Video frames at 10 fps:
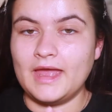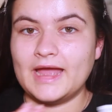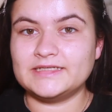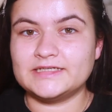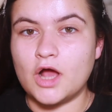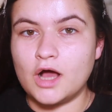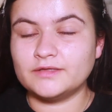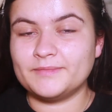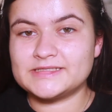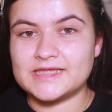I did all
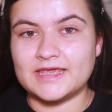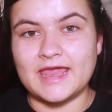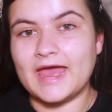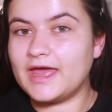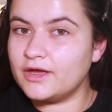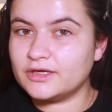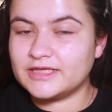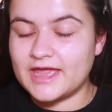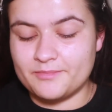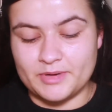of my skincare
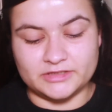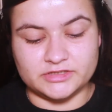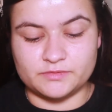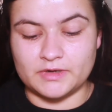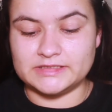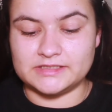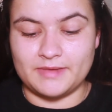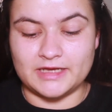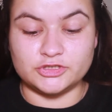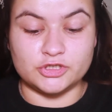earlier, but I just wanted to
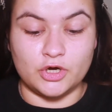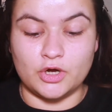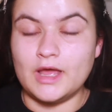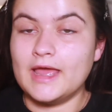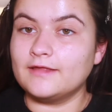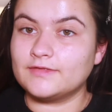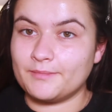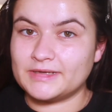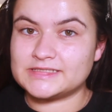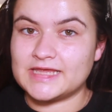make sure
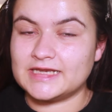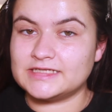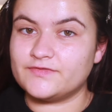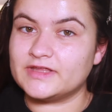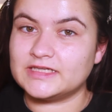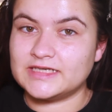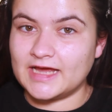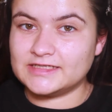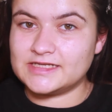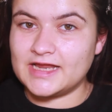that my skin is feeling
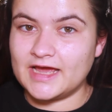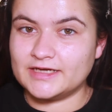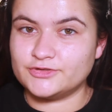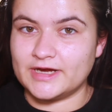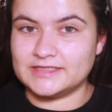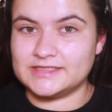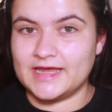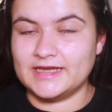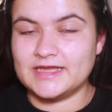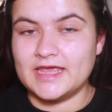nice and
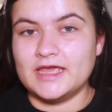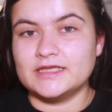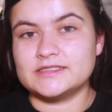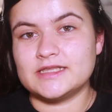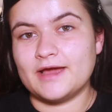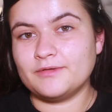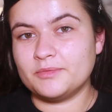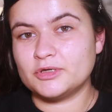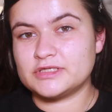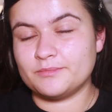hydrated. So now I'm
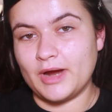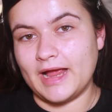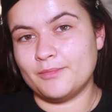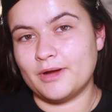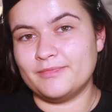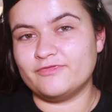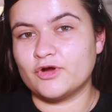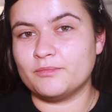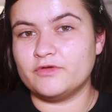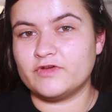going to put some primer on
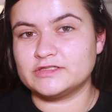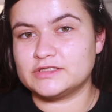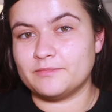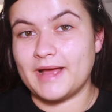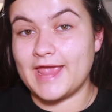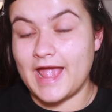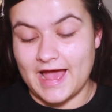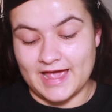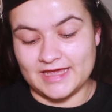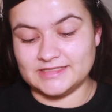before I move on to my
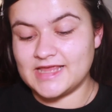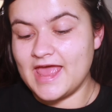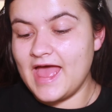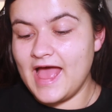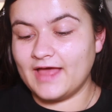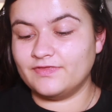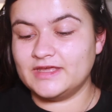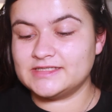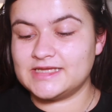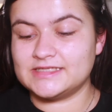eyes. And
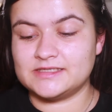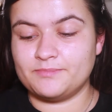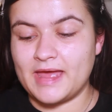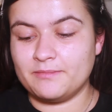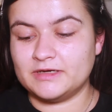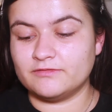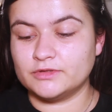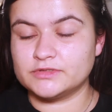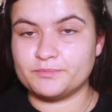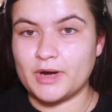this is the Bare
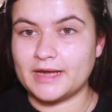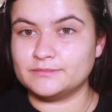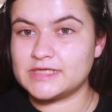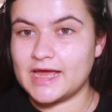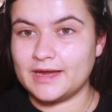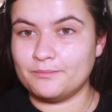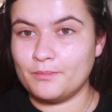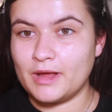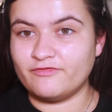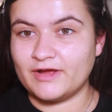Minerals Prime
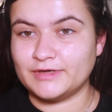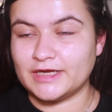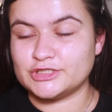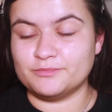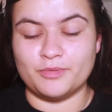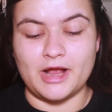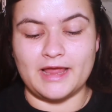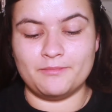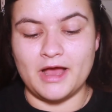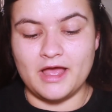Time Foundation
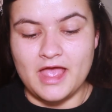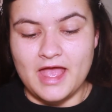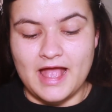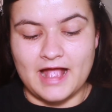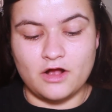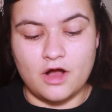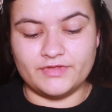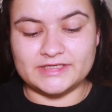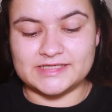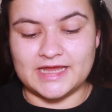Primer. I
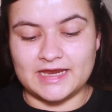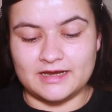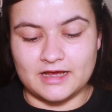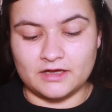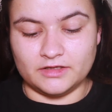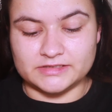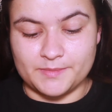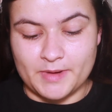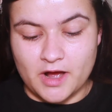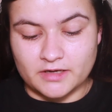got this in a glossy
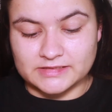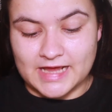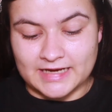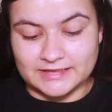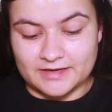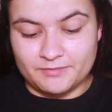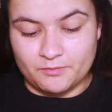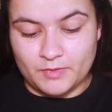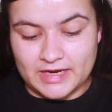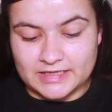box and I've
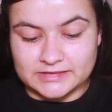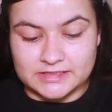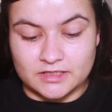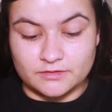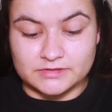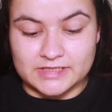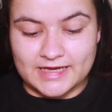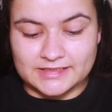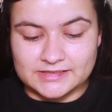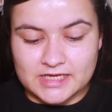been waiting to use
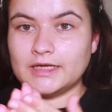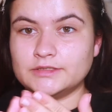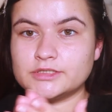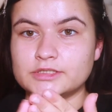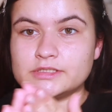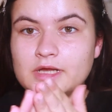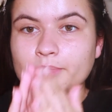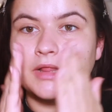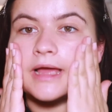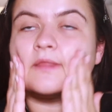this. And just
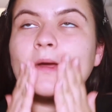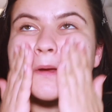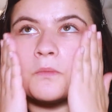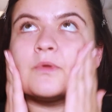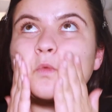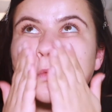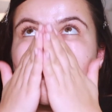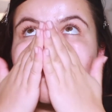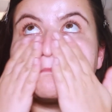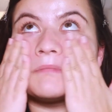apply that with
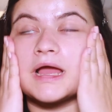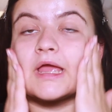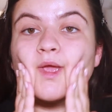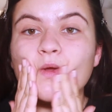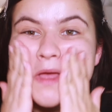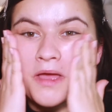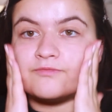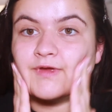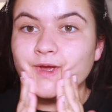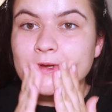my
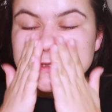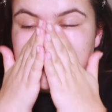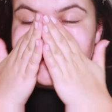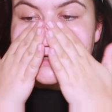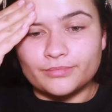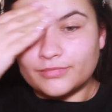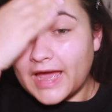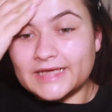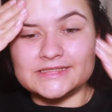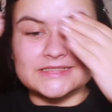fingers.
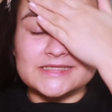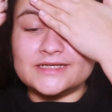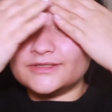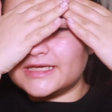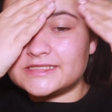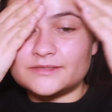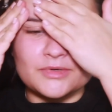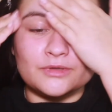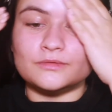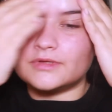That is silky
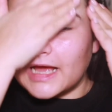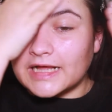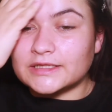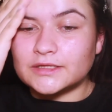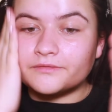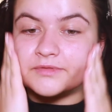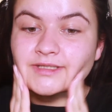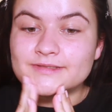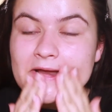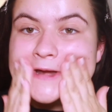smooth. I love
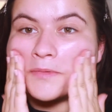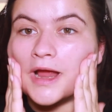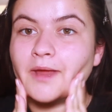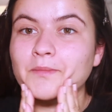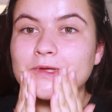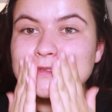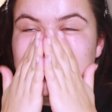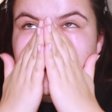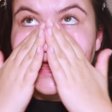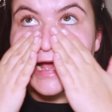these kind of primers.
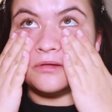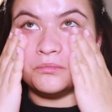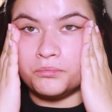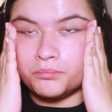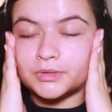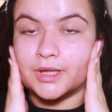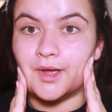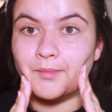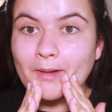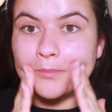It's going to help
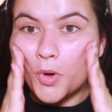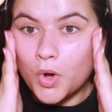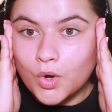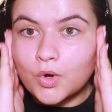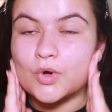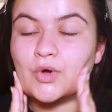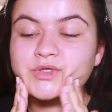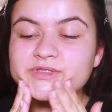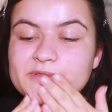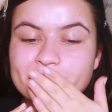blur my
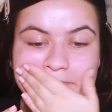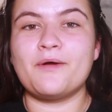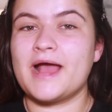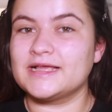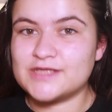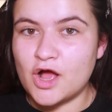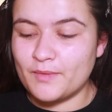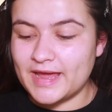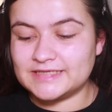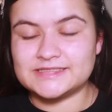pores. Now, as
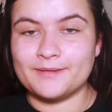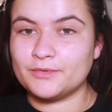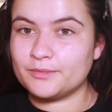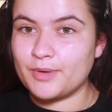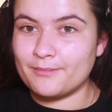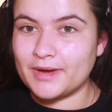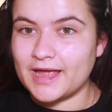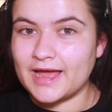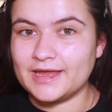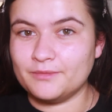always, I'm going to prep
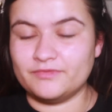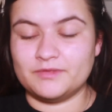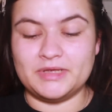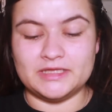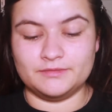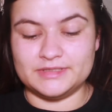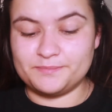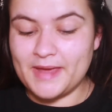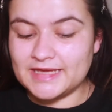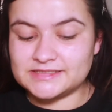my eye with the P. Louise
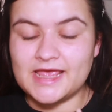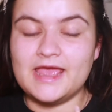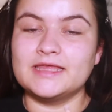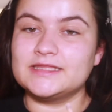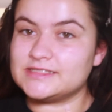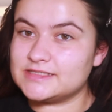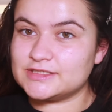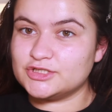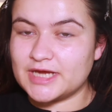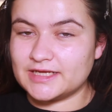base. This is
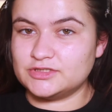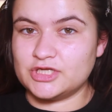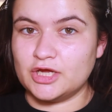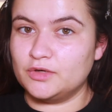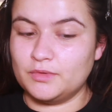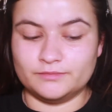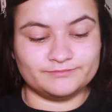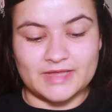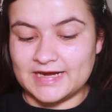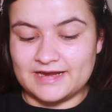in shade 2.
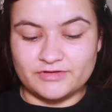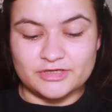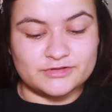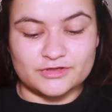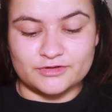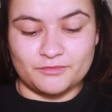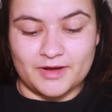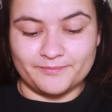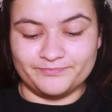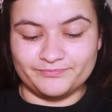I never use another
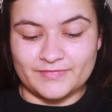one.